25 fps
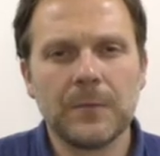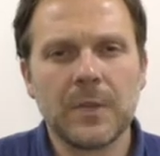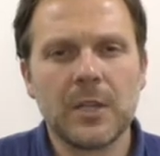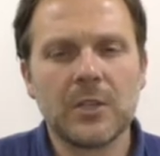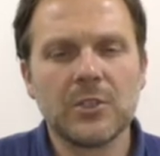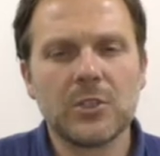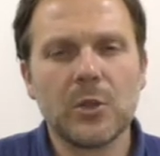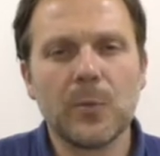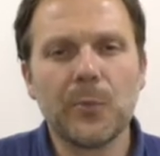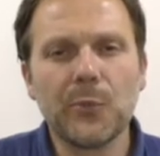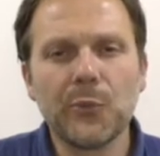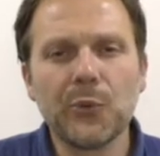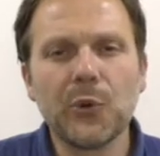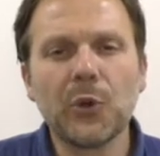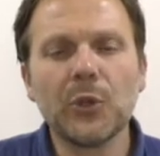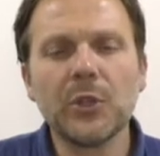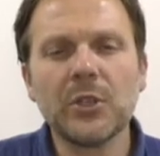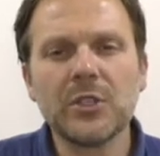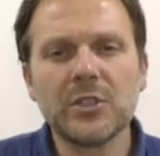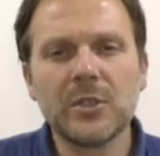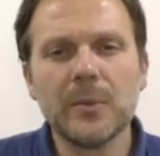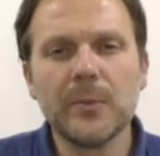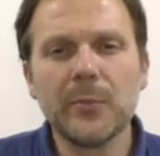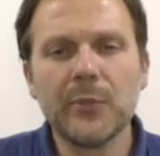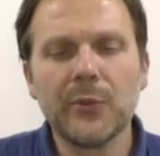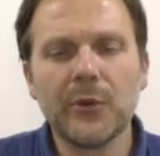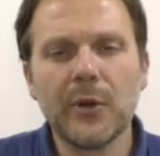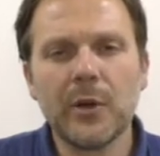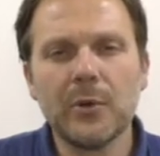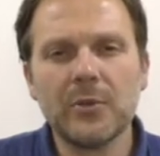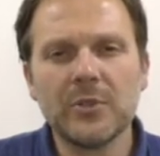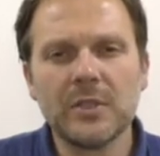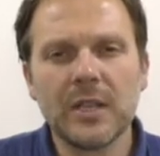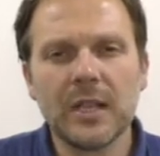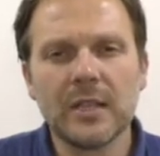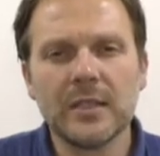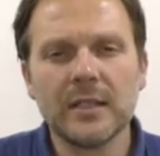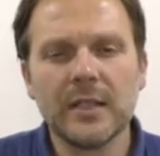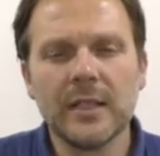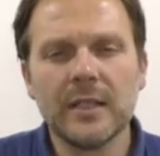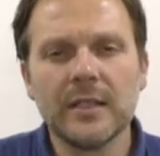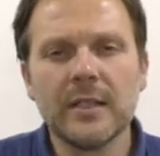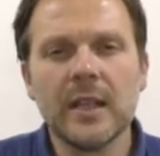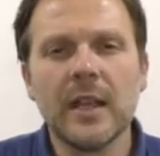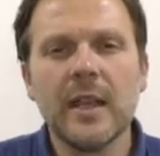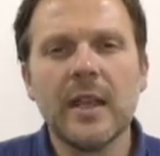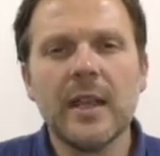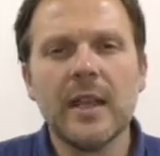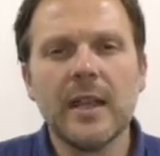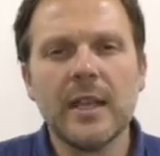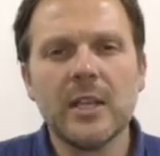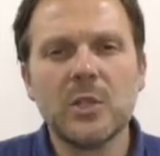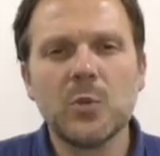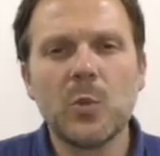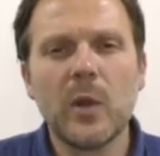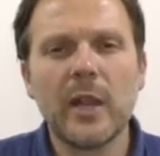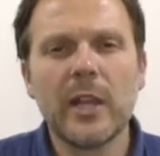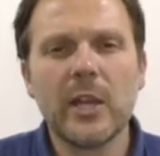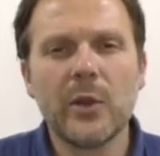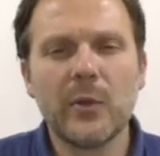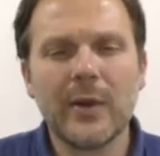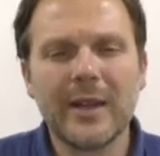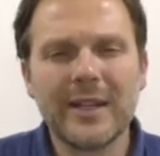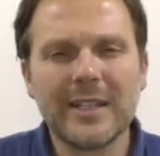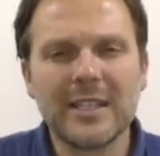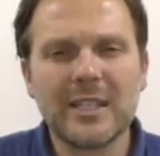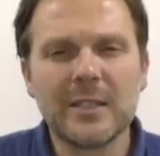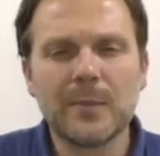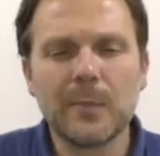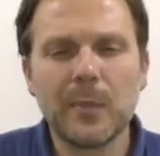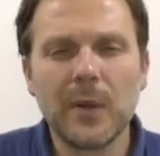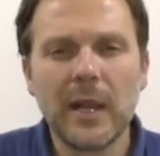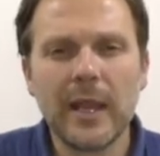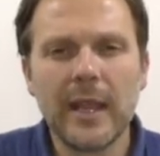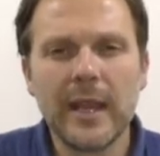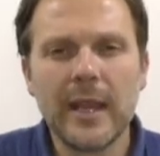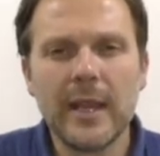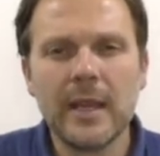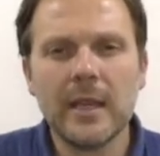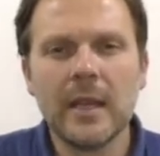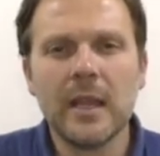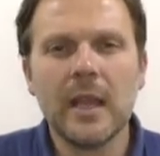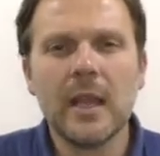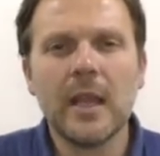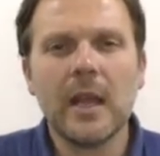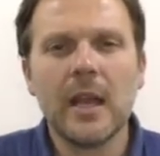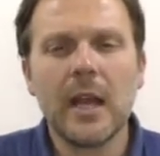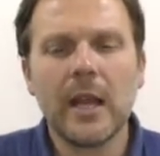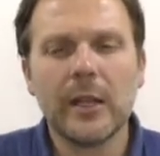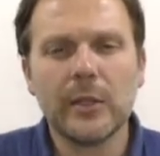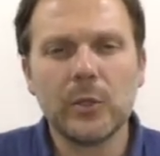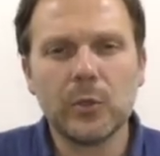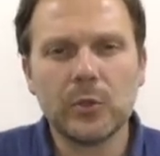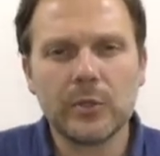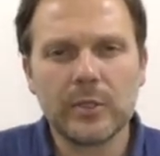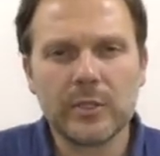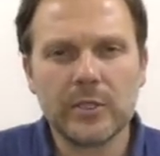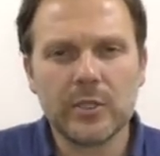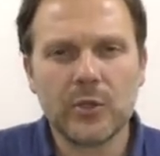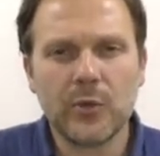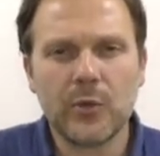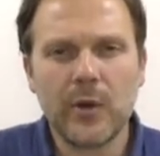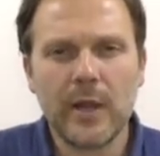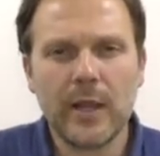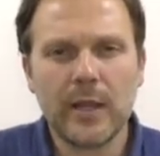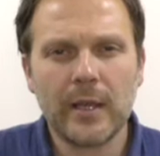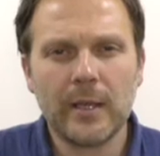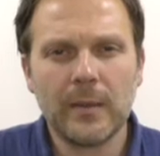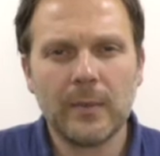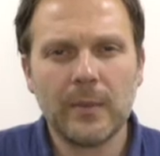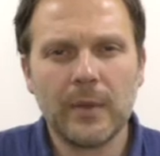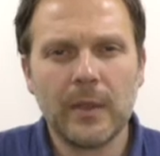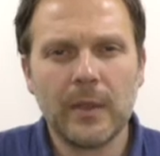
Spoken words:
So products and processes is where your explain and your describe